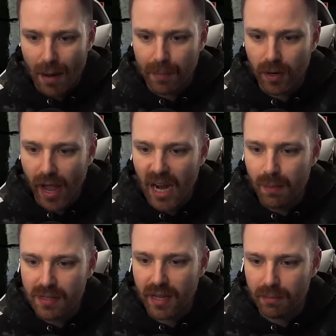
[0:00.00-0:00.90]
Trapper.
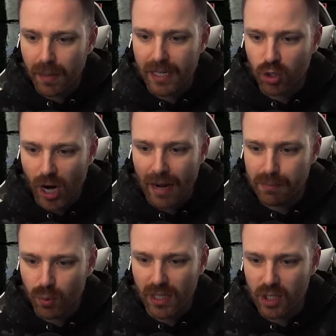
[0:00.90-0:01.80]
Enemies hit by
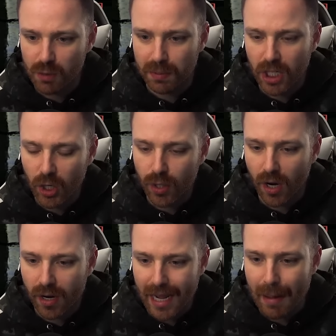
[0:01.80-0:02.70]
traps will
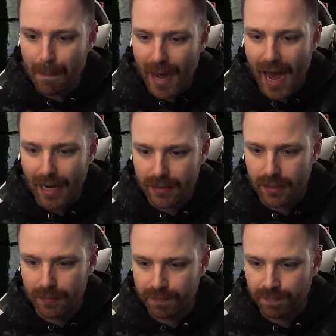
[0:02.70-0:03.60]
explode on
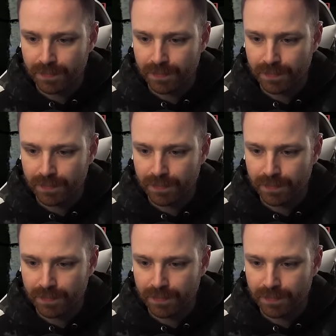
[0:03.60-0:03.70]
impact.